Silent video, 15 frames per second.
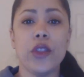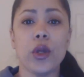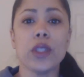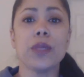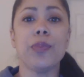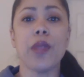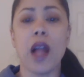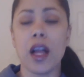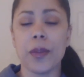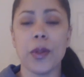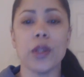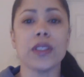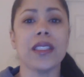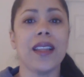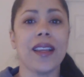those blog
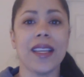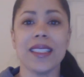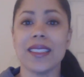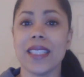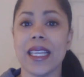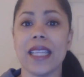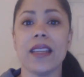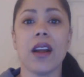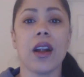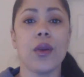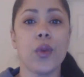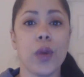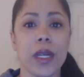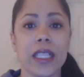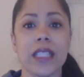posts, like I said, are
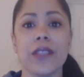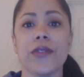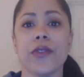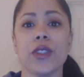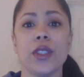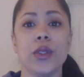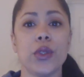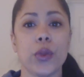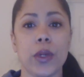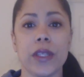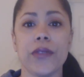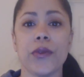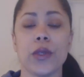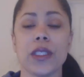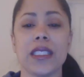working for you
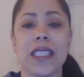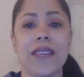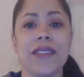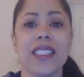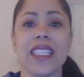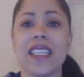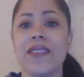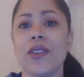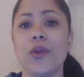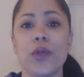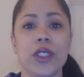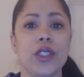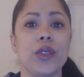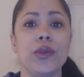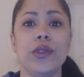twenty-four seven, even
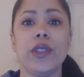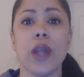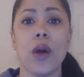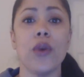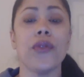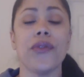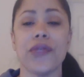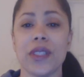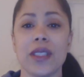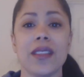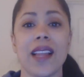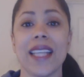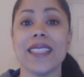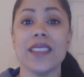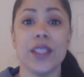when you don't feel
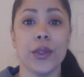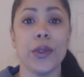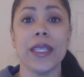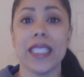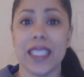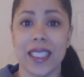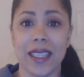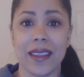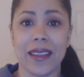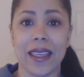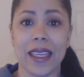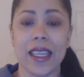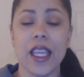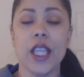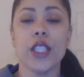like doing
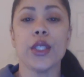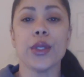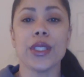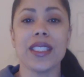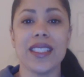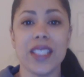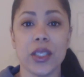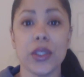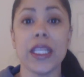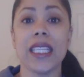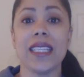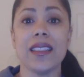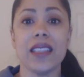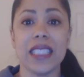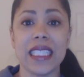anything. You're still
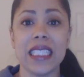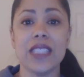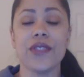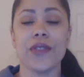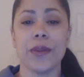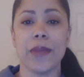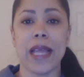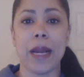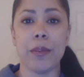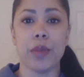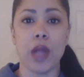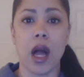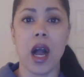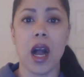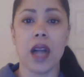getting leads from that
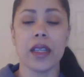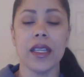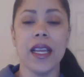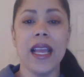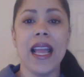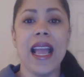blog.